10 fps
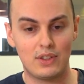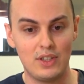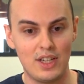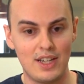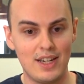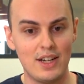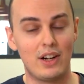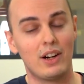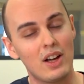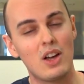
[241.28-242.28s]
see
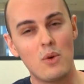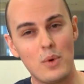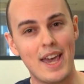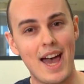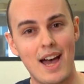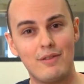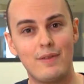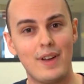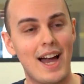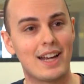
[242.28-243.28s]
here, we have
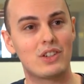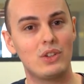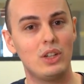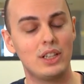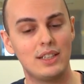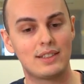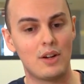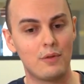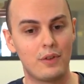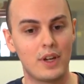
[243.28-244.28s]
actually
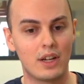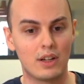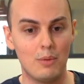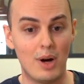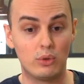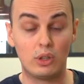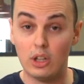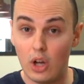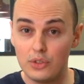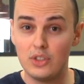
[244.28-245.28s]
something about
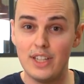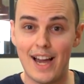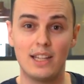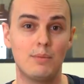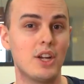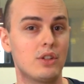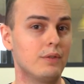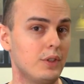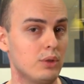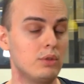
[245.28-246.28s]
Lottie
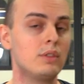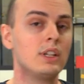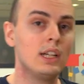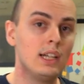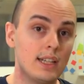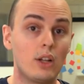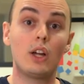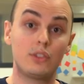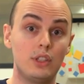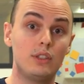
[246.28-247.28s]
animation view. Now
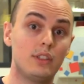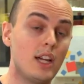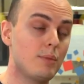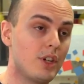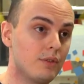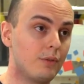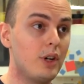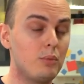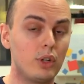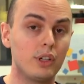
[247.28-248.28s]
Lottie is an animation
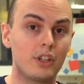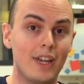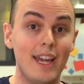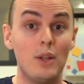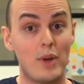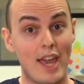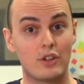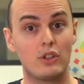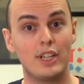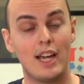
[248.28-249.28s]
framework and we
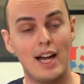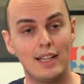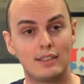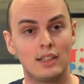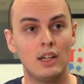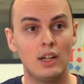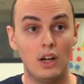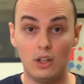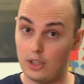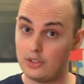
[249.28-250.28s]
actually had
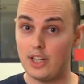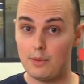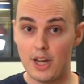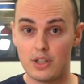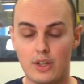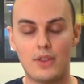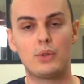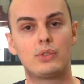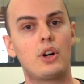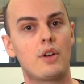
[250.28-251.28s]
a Lottie animation at
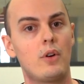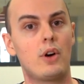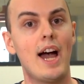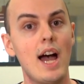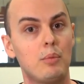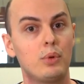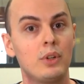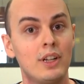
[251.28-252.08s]
the start of our app